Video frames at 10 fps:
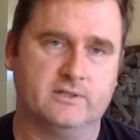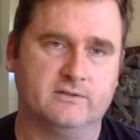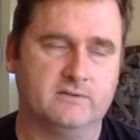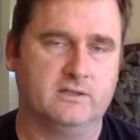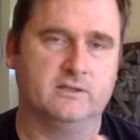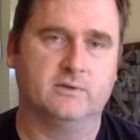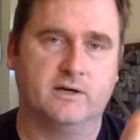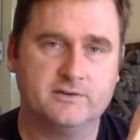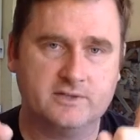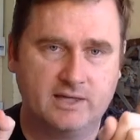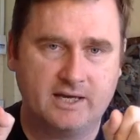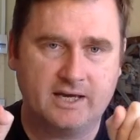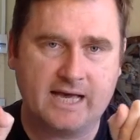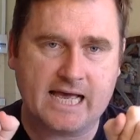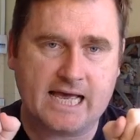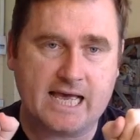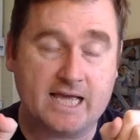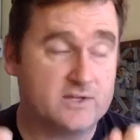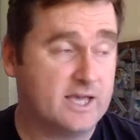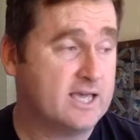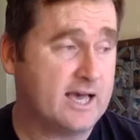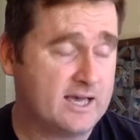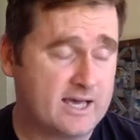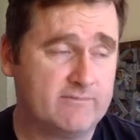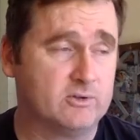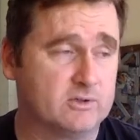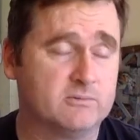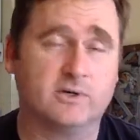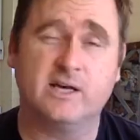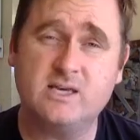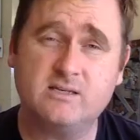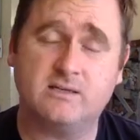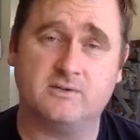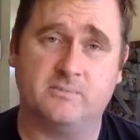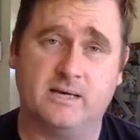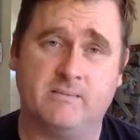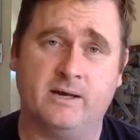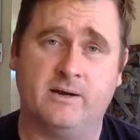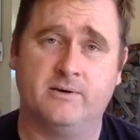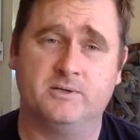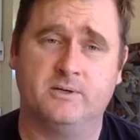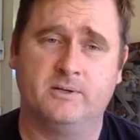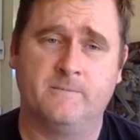live kingdom lives and have a look at what he says about marriage.